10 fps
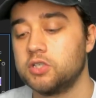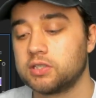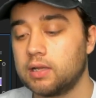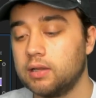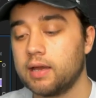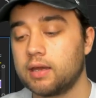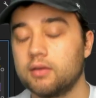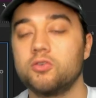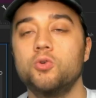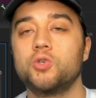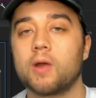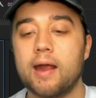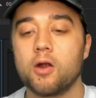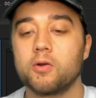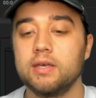just click, use your
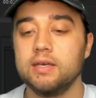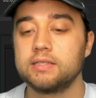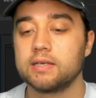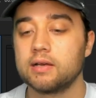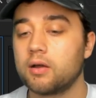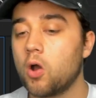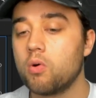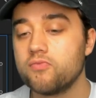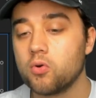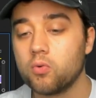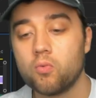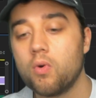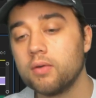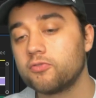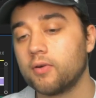arrow keys, go over
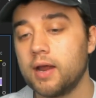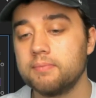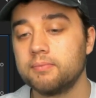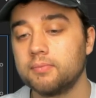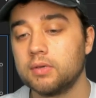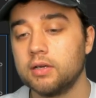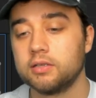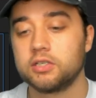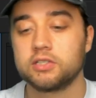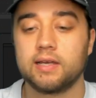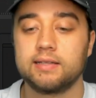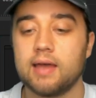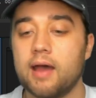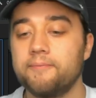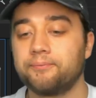one frame, just like
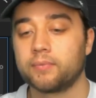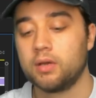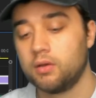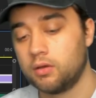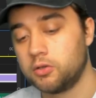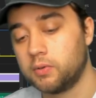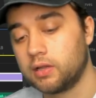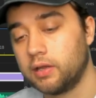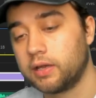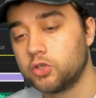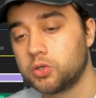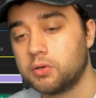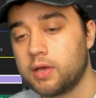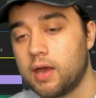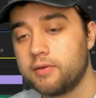that. You want to click
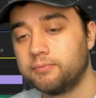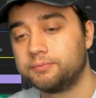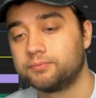Control K.